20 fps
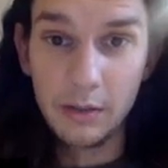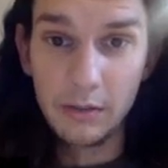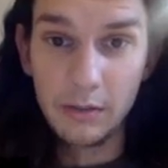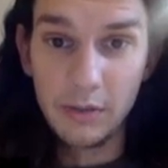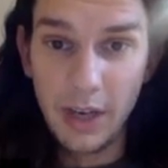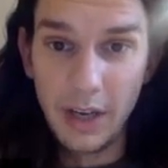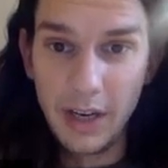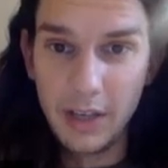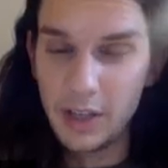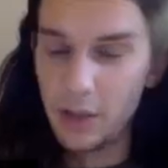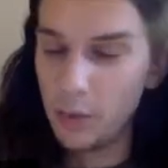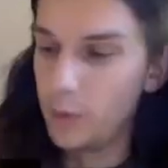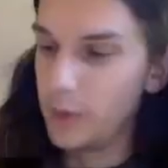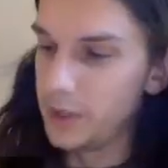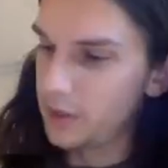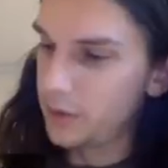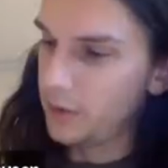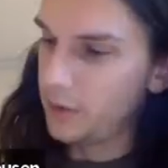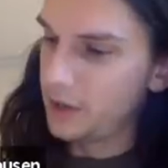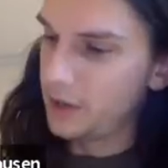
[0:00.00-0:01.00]
Right, so
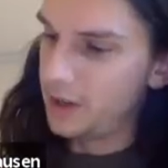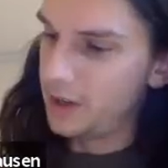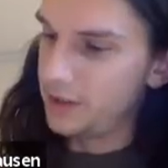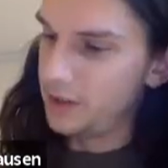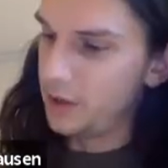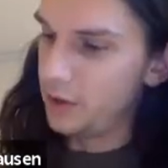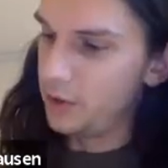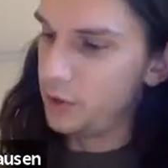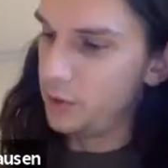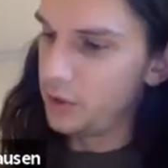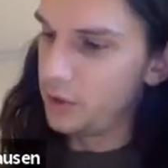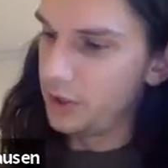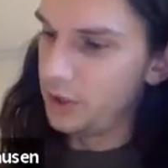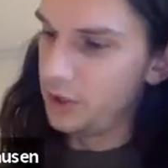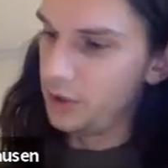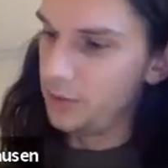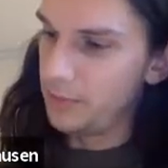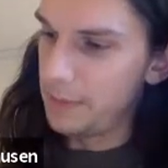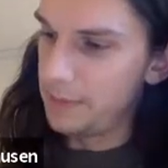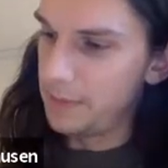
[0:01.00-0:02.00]
what's going on? Now, usually
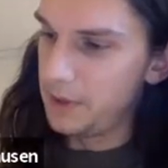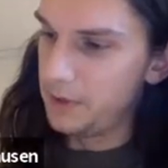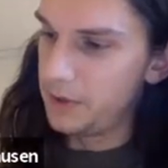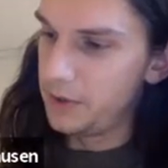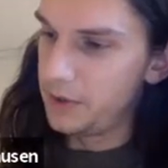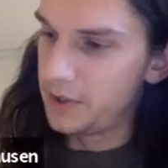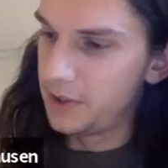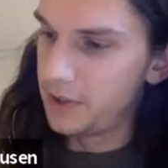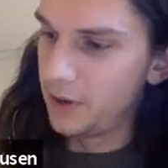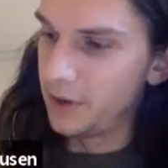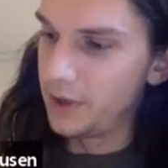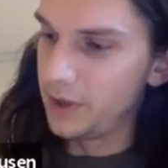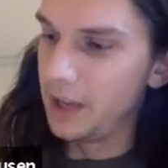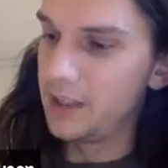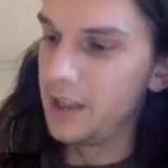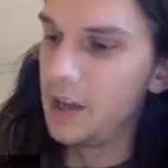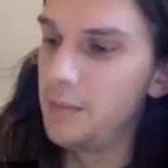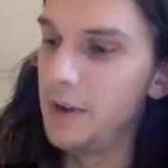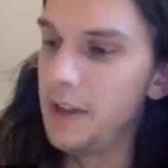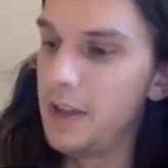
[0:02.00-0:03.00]
you might be used to, okay,
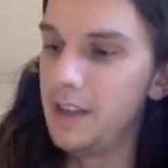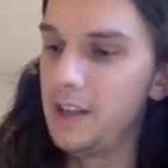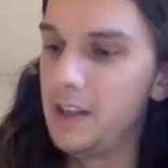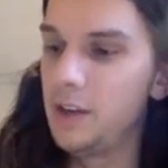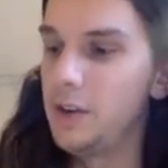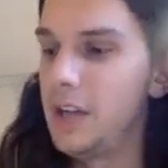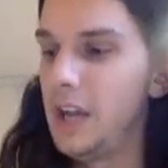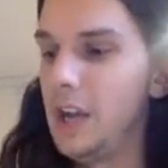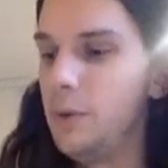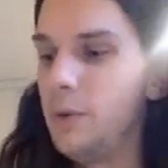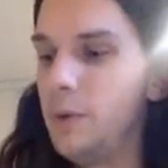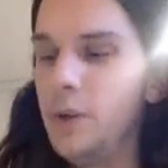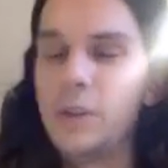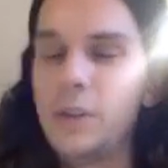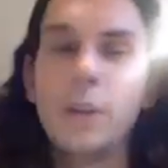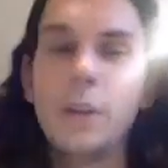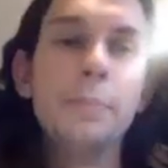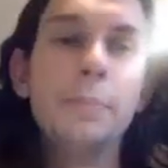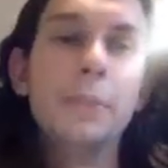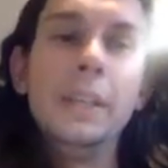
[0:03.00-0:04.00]
then you might think, okay, well,
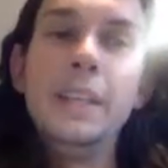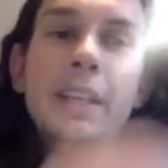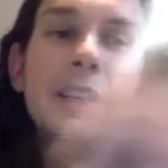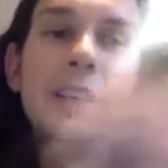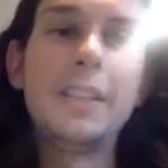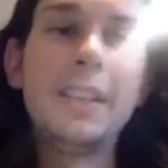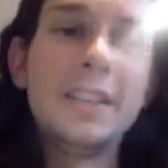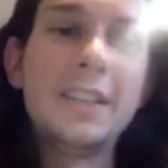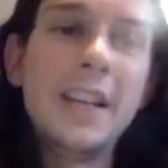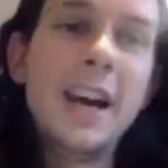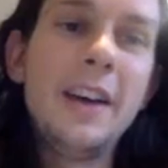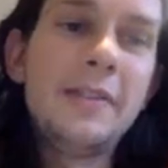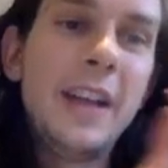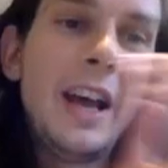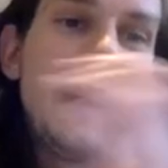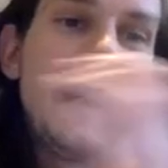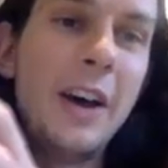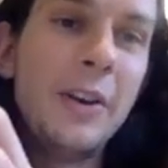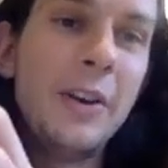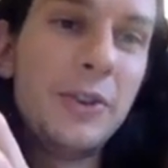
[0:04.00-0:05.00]
completeness doesn't have to
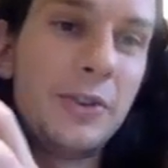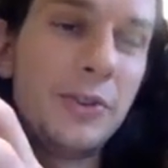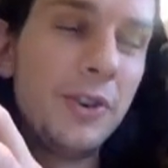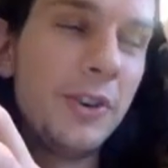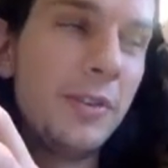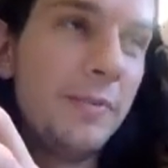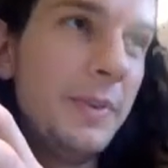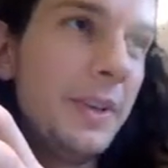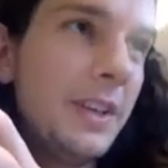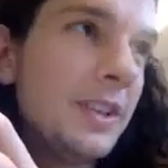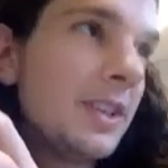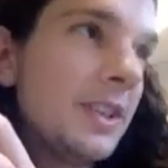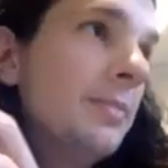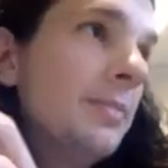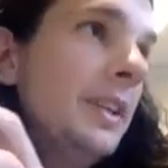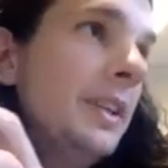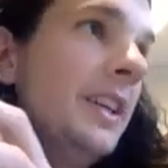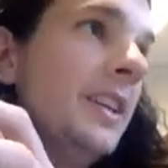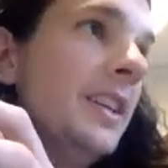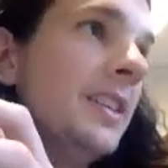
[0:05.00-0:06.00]
have Hausdorff because
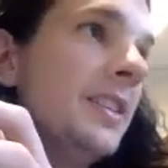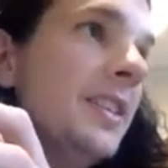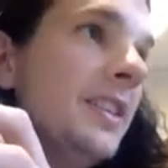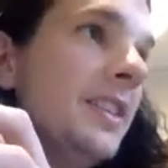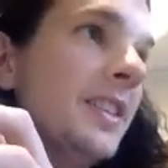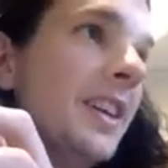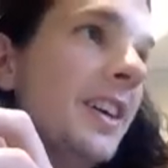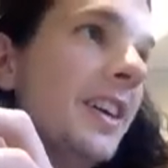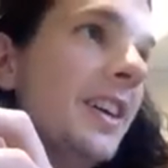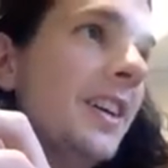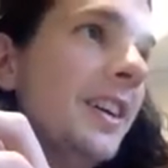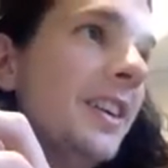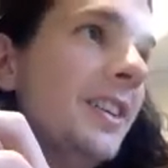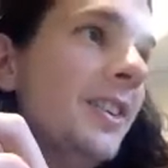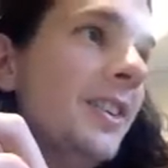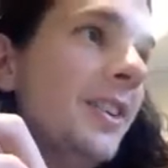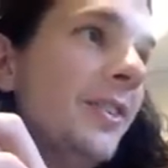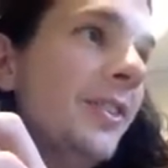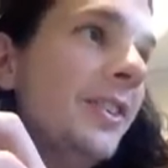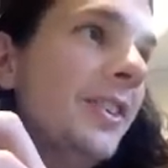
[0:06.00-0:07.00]
completeness is
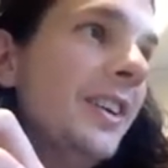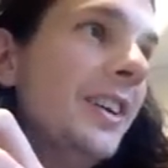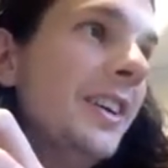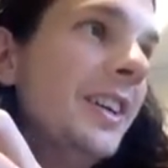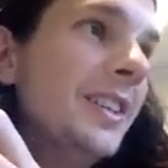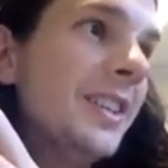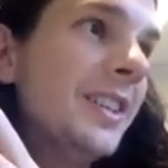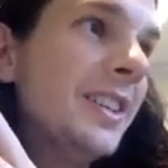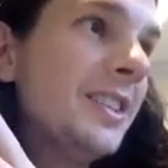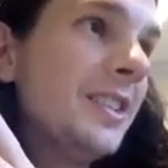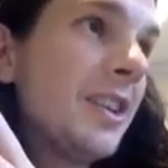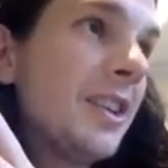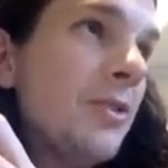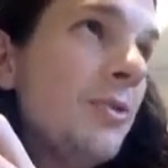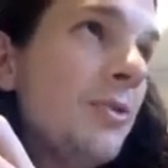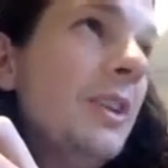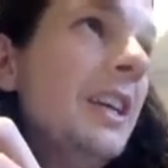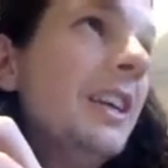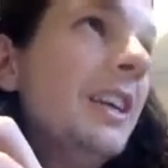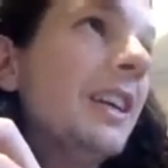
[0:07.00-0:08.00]
exists a
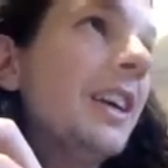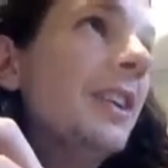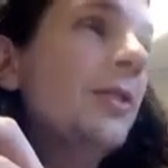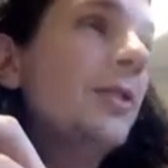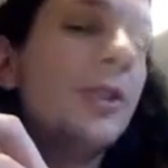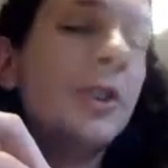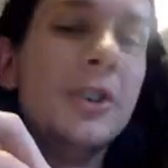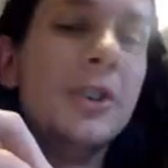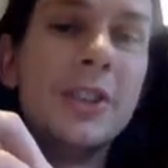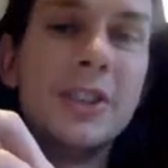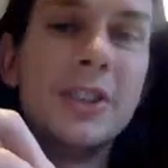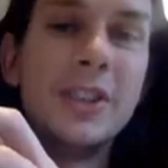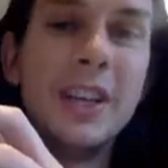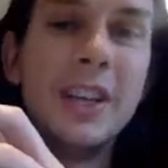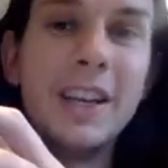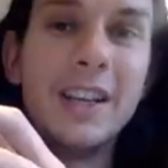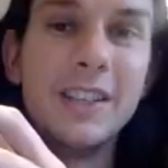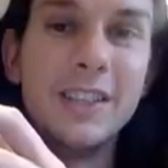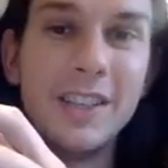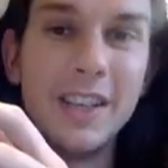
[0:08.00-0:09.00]
unique, and you could just
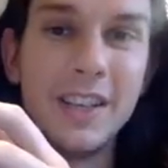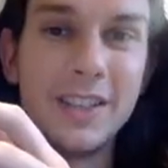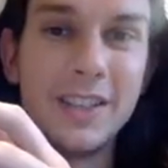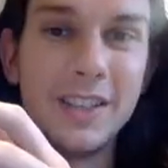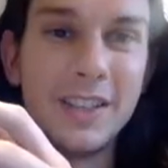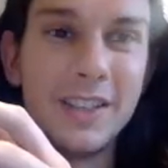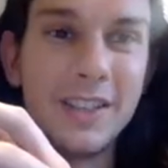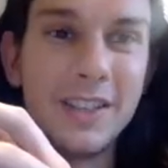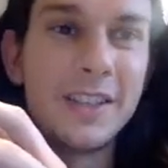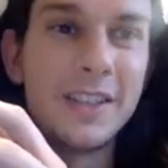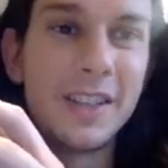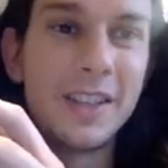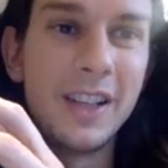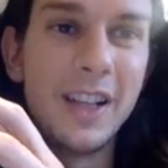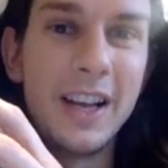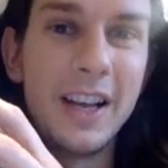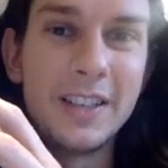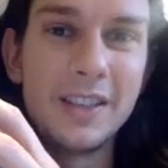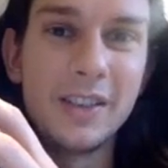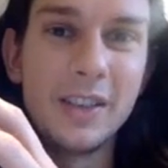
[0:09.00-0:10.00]
say exists. That's the
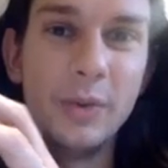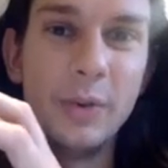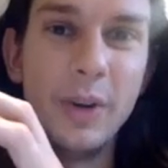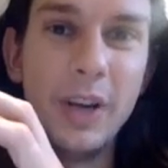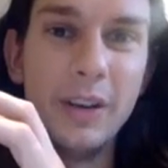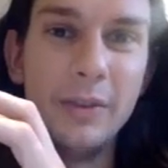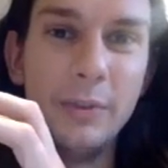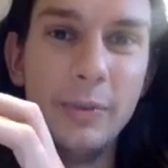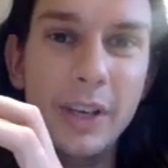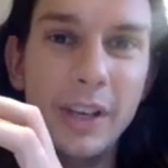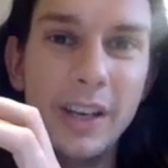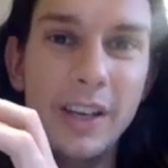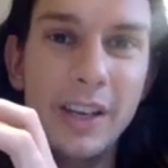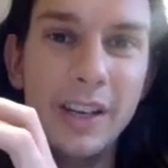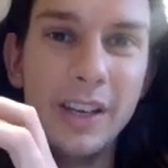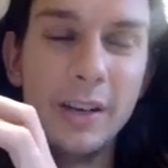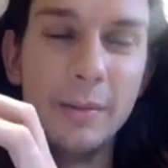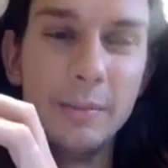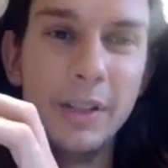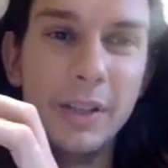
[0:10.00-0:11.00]
classical way of
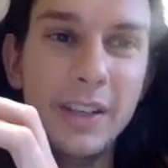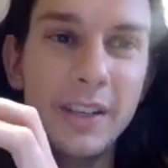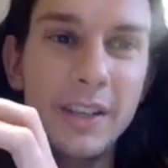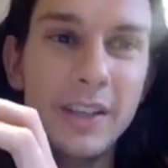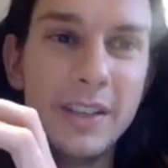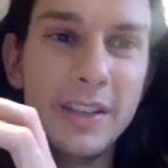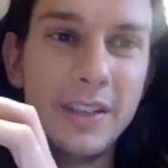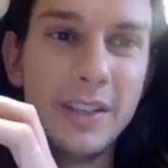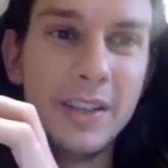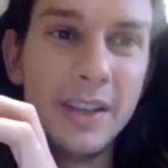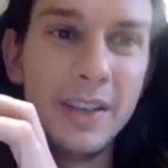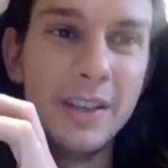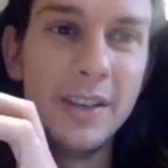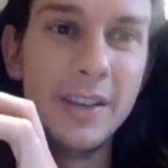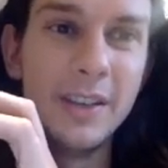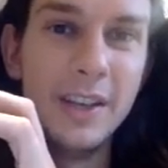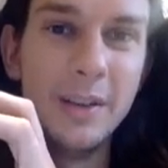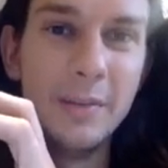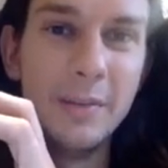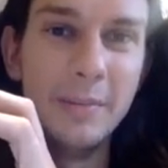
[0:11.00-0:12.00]
weakening completeness to
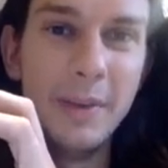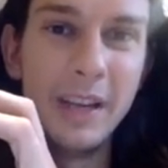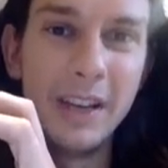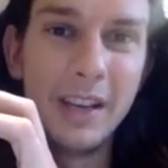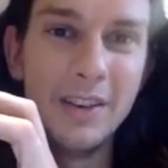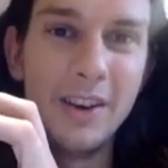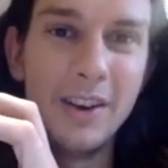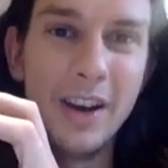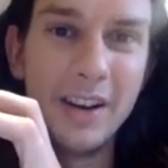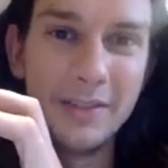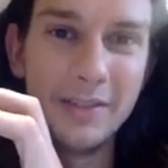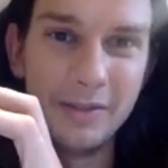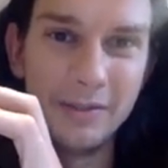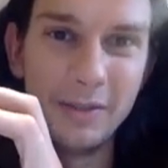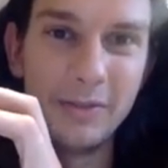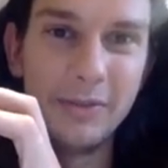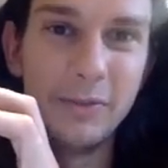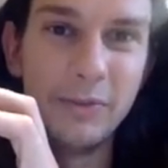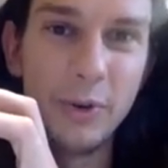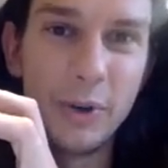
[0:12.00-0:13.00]
make it not
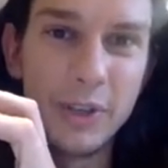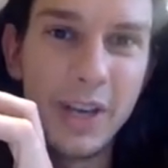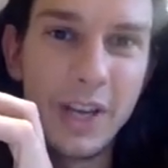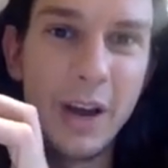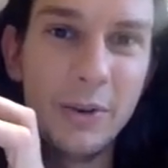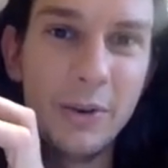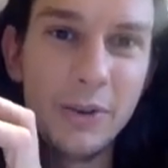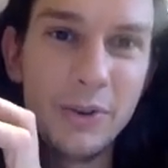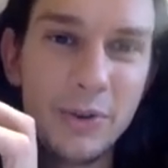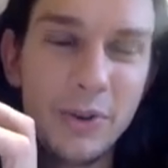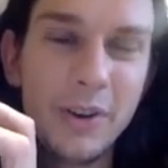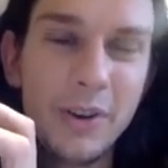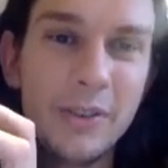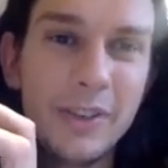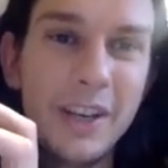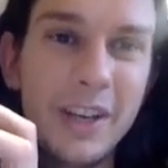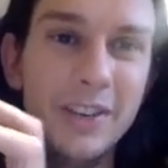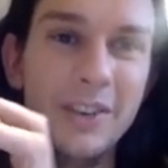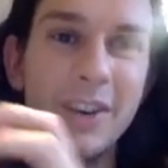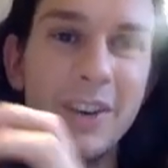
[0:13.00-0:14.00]
force Hausdorff,
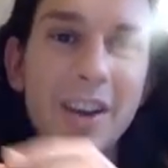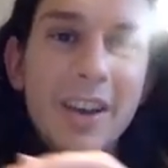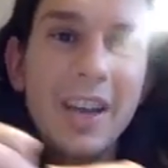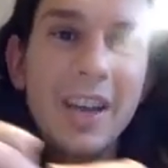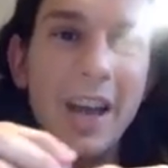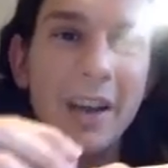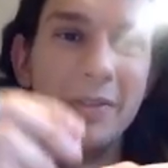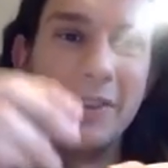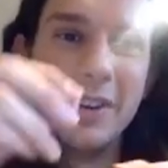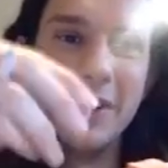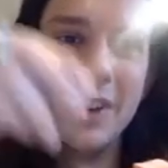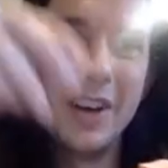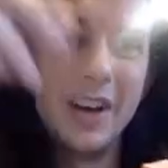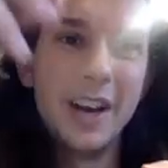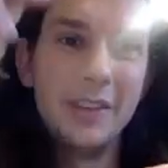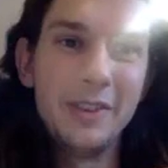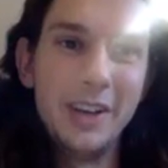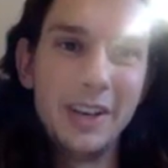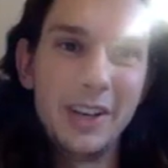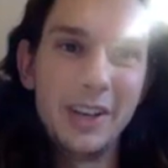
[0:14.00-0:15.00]
right? Not
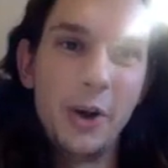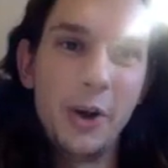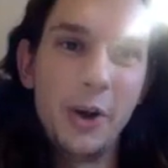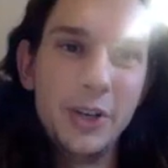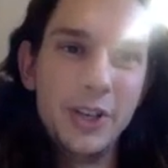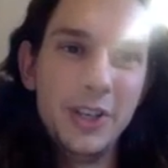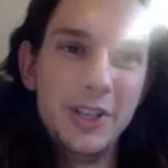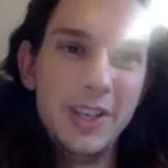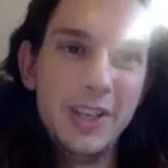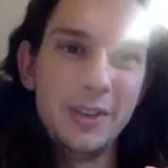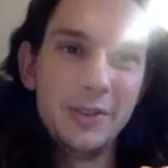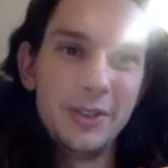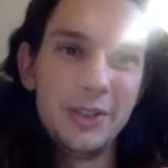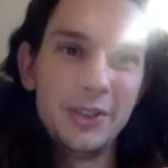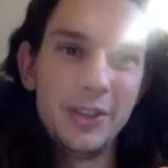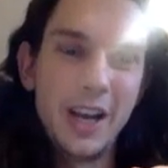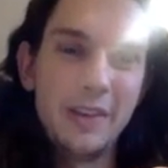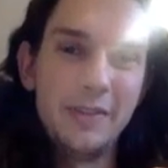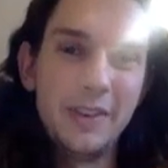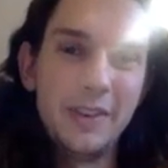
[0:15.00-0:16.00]
every Cauchy sequence
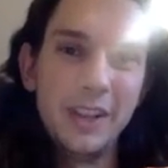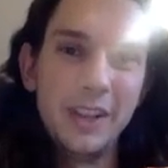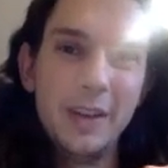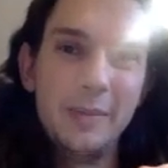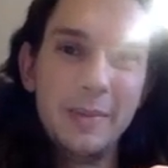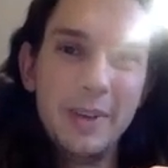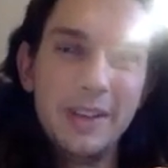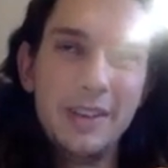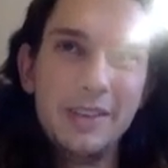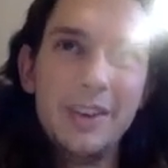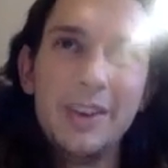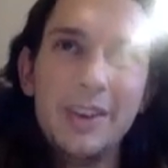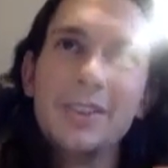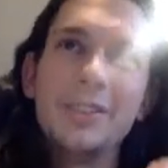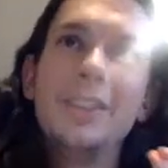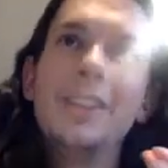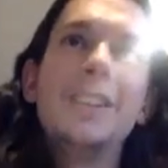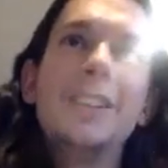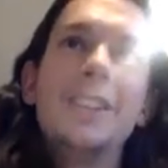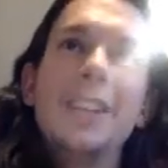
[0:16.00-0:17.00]
should have a limit, or
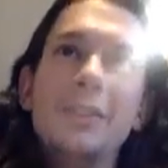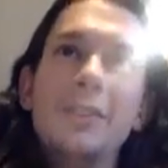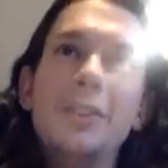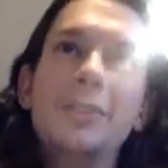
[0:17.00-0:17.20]
should have a